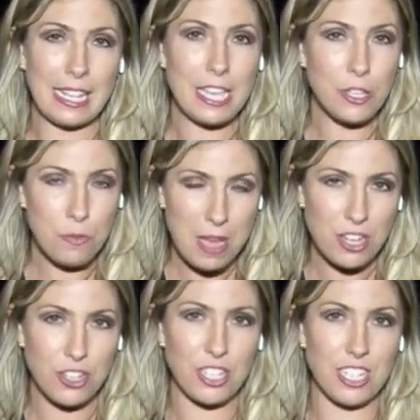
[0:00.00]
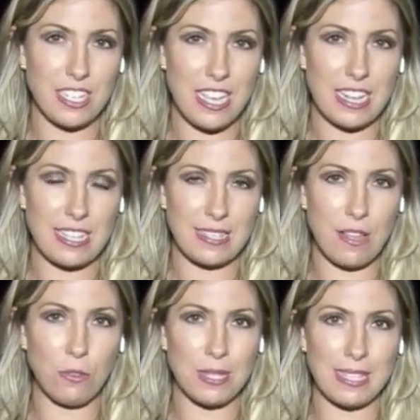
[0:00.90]
And like you mentioned tonight, his
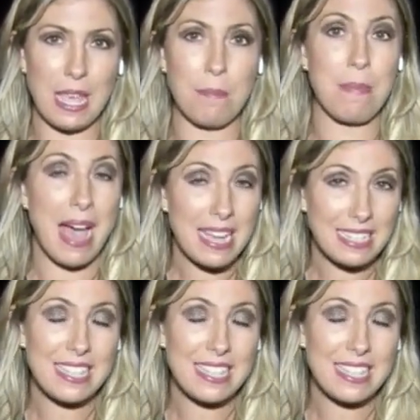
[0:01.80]
loved ones came back